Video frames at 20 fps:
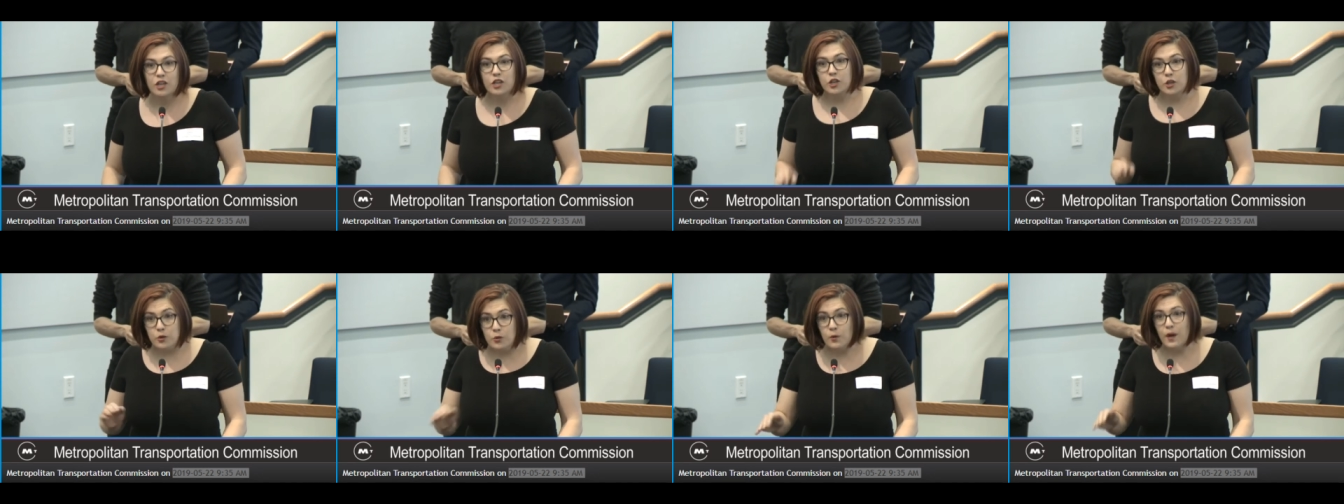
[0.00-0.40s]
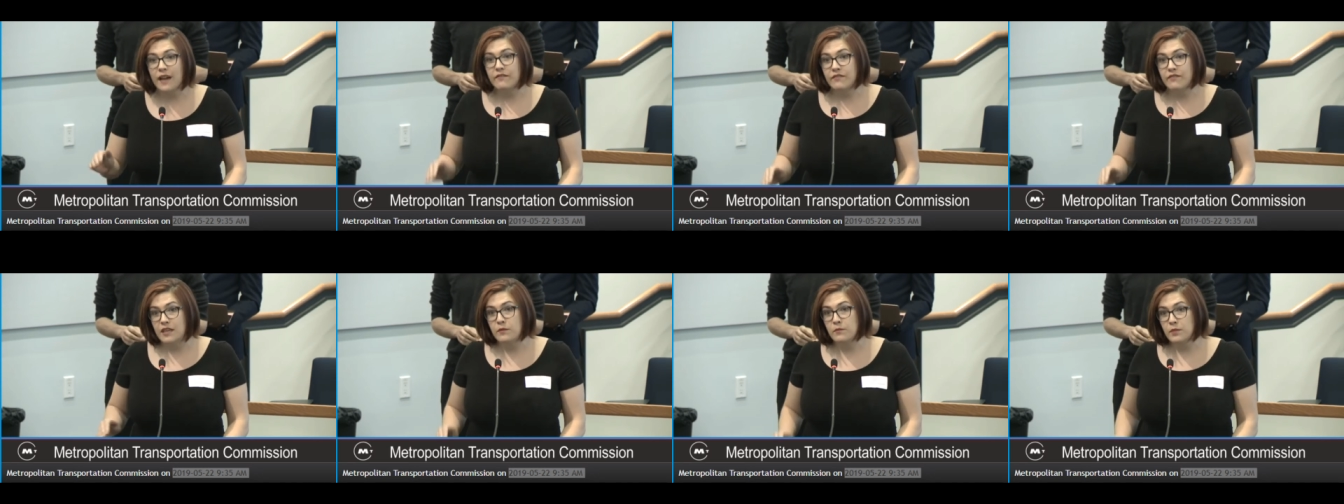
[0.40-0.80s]
You
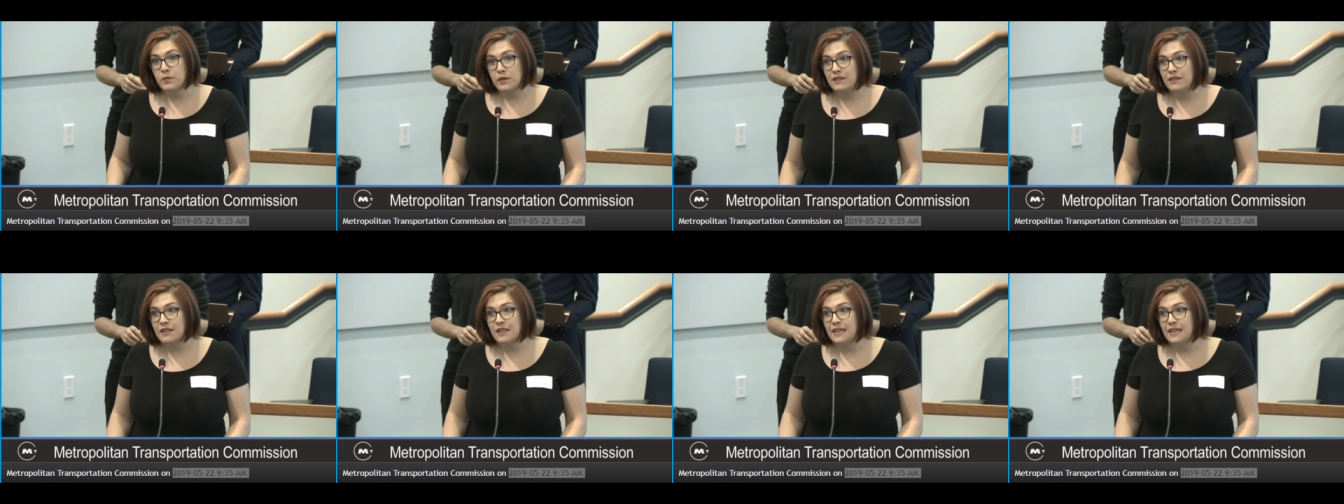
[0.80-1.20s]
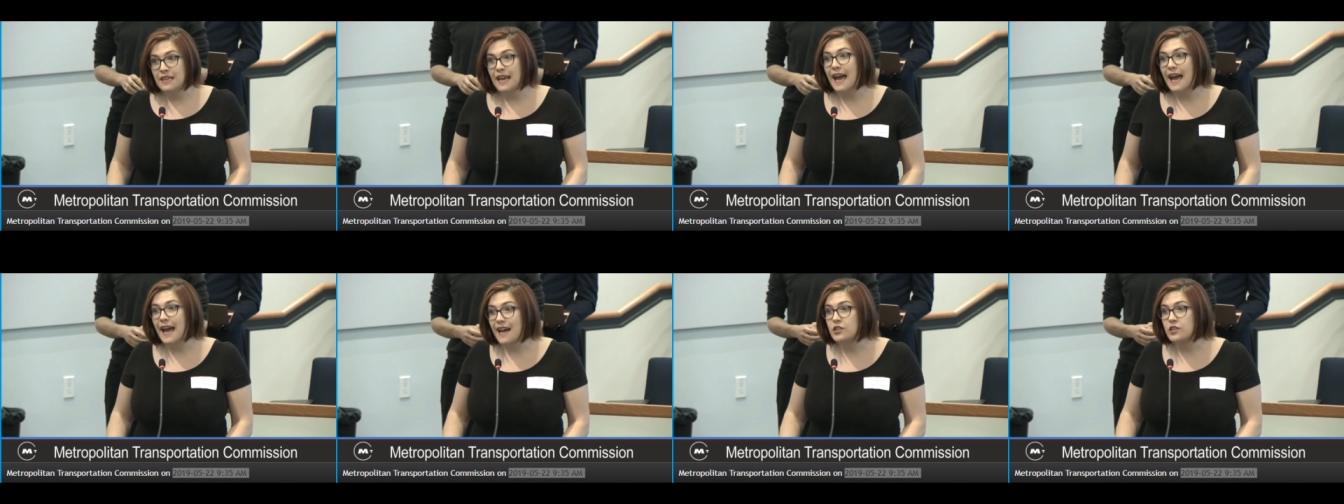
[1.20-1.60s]
have the ability
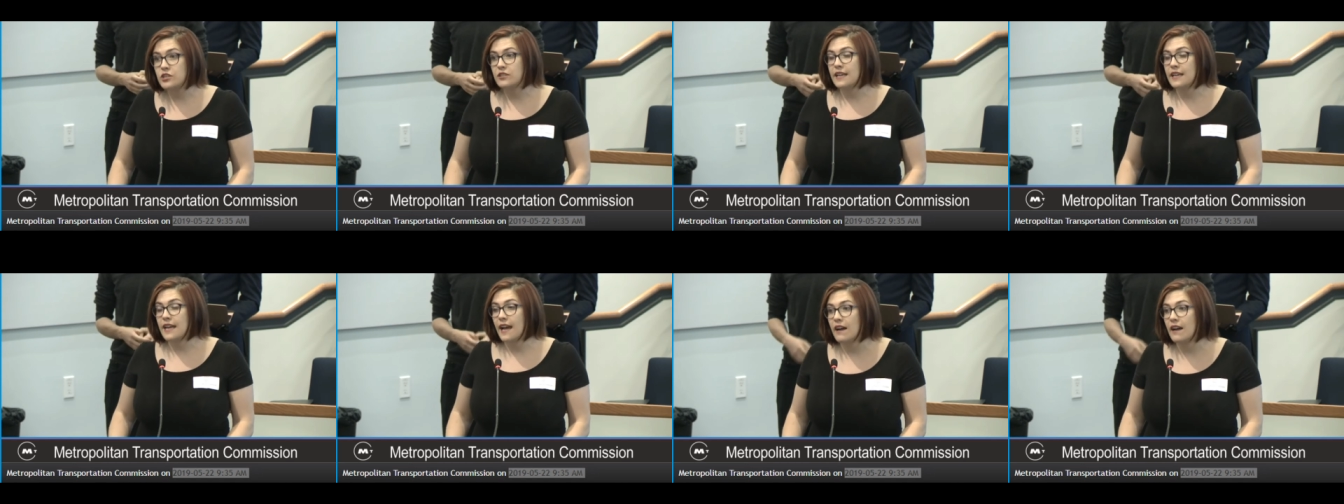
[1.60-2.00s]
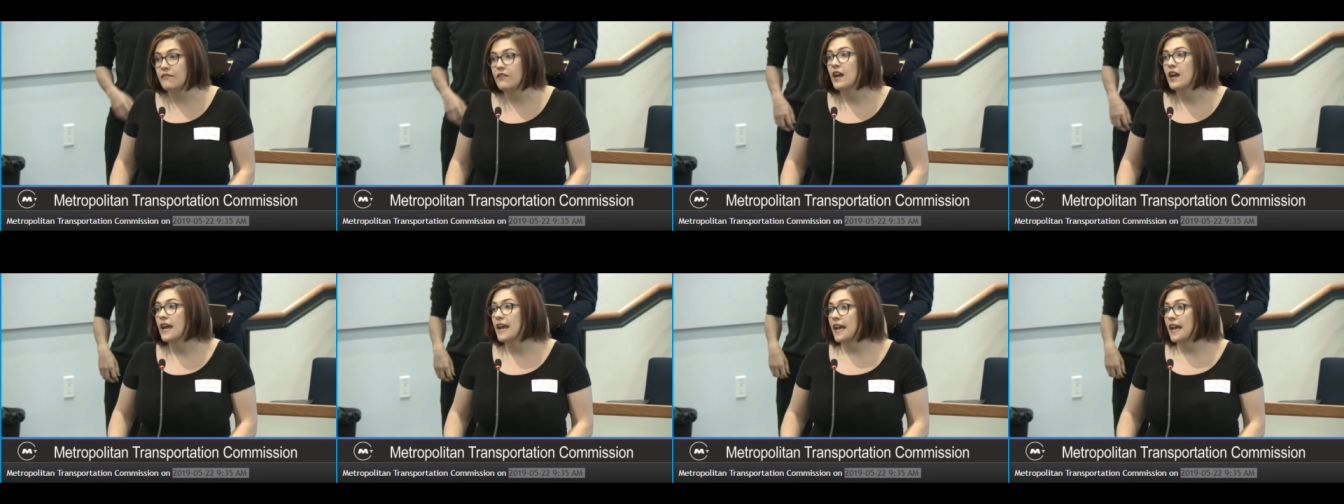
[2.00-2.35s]
to actually have